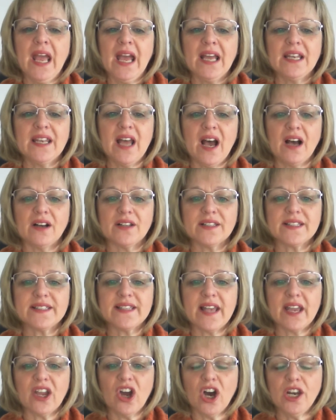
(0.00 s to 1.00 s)
Now,
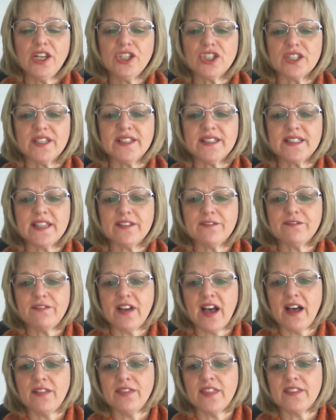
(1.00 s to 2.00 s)
psychologists have
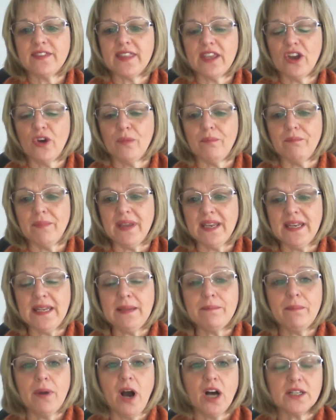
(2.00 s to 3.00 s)
found that there are
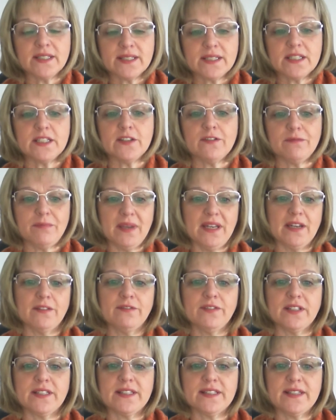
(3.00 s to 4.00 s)
many positive
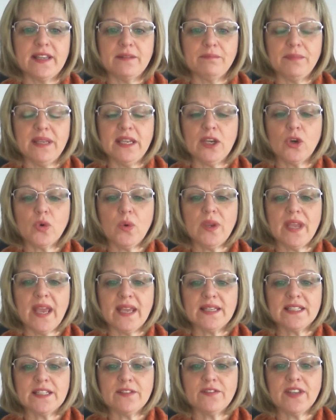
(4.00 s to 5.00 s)
benefits that being
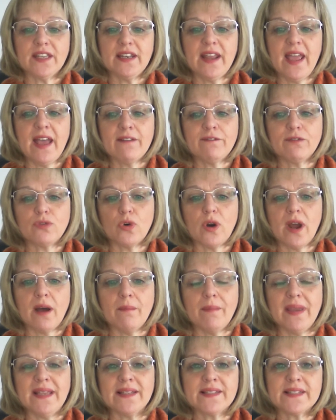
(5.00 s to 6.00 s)
creative can have for our
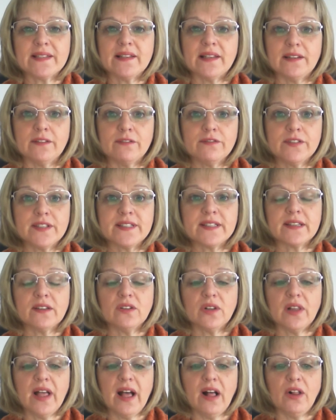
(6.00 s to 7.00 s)
mental and
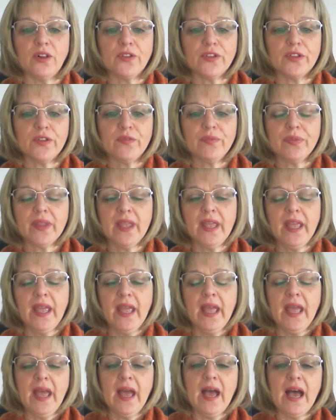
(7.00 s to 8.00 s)
physical health.
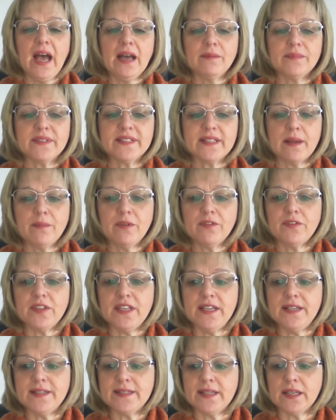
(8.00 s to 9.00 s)
Um, some of
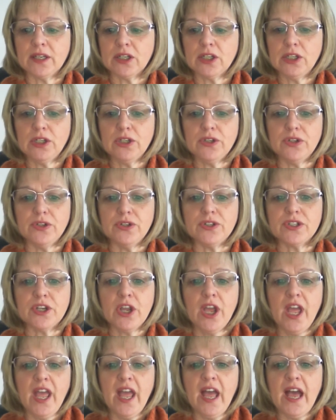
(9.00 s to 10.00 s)
these include
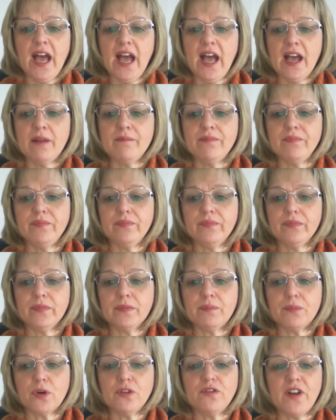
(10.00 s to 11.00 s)
um,
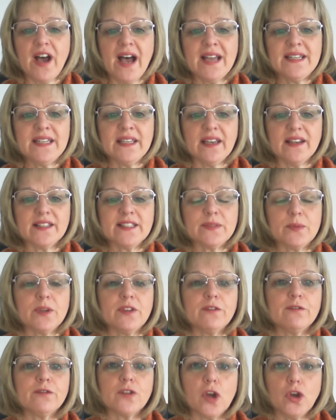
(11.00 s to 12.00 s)
providing us
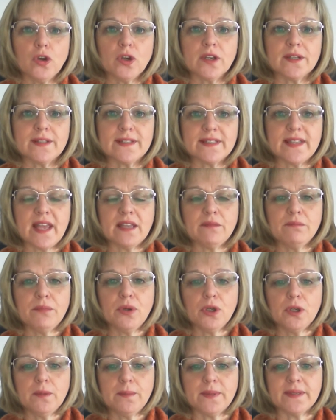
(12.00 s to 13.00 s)
with focus and
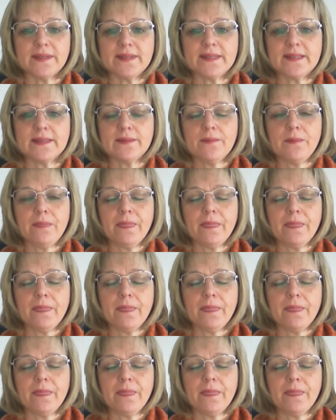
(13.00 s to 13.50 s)
purpose.